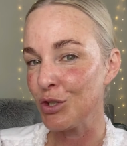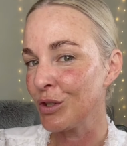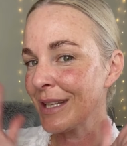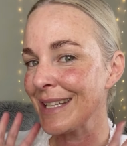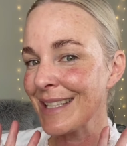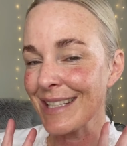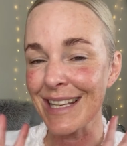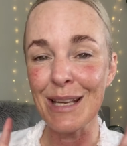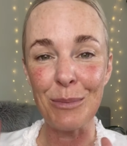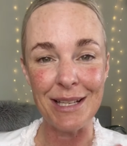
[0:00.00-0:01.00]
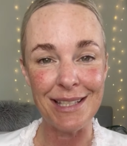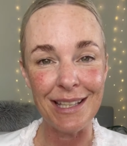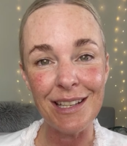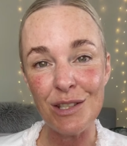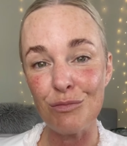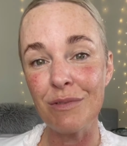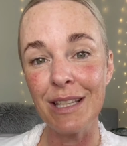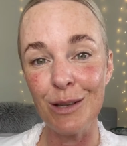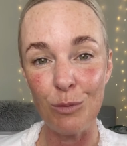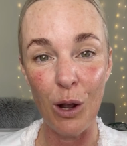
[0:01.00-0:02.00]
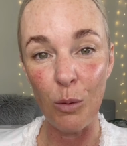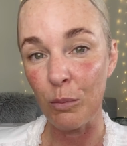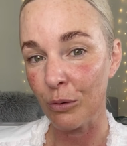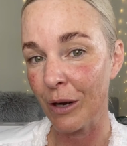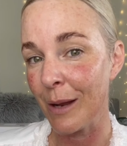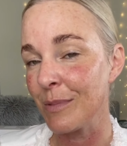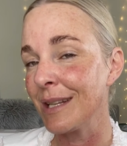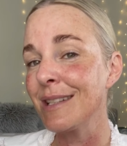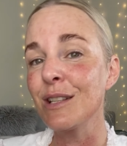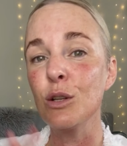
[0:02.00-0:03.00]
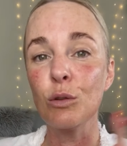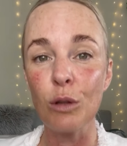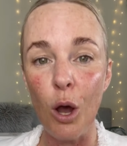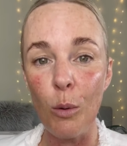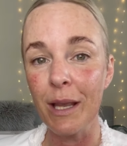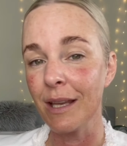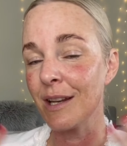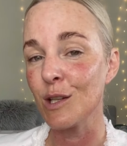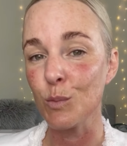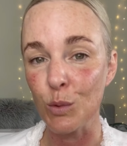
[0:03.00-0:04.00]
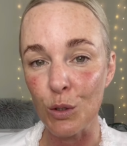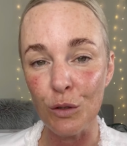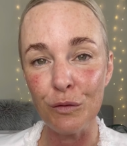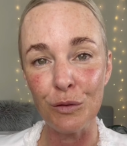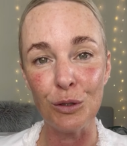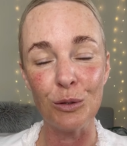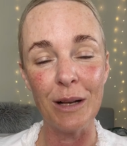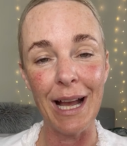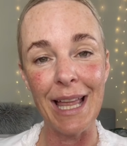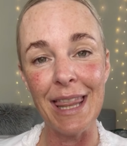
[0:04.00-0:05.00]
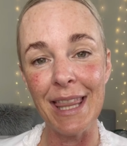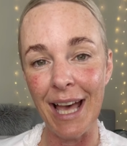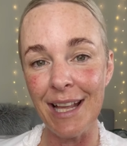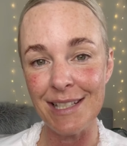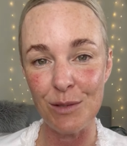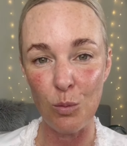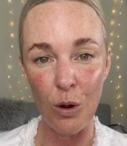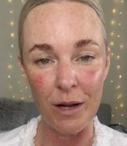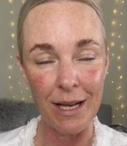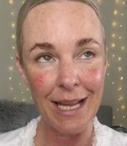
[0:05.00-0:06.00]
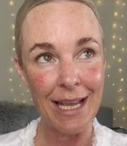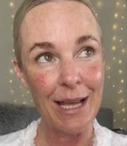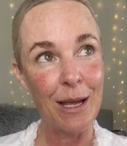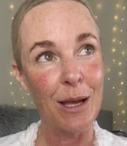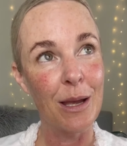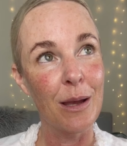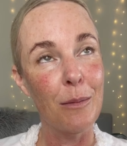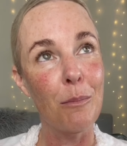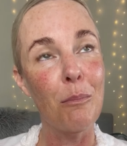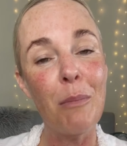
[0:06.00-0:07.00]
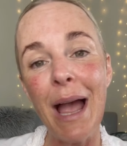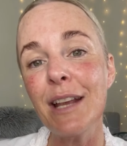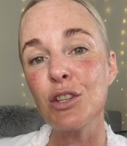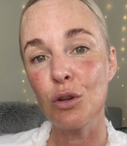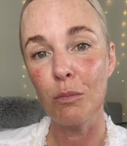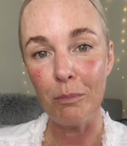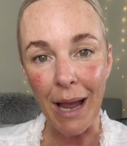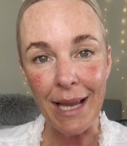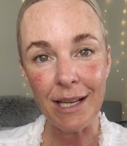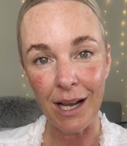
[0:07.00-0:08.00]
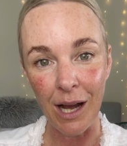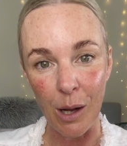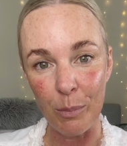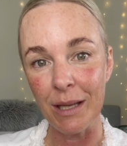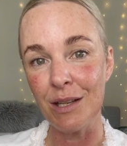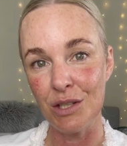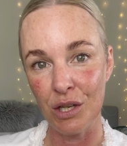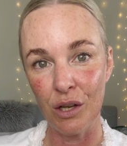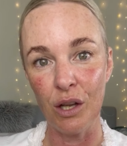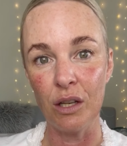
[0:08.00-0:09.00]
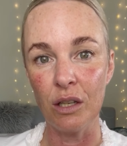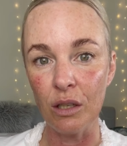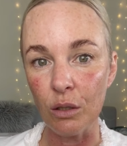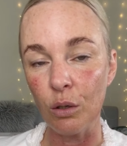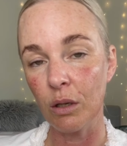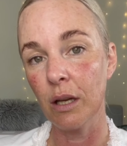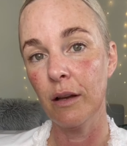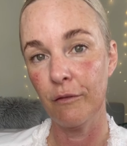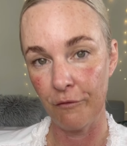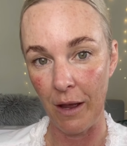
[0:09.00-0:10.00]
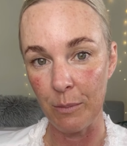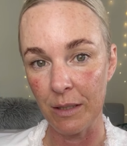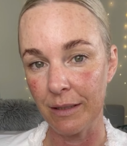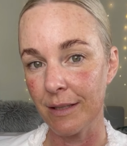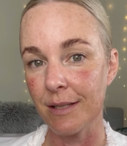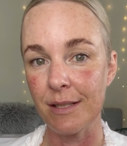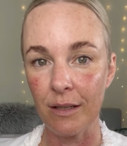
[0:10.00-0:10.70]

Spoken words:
You can see my skin is really well prepped. It's glowing and it's beautiful, and that's what makes your makeup in turn look fabulous.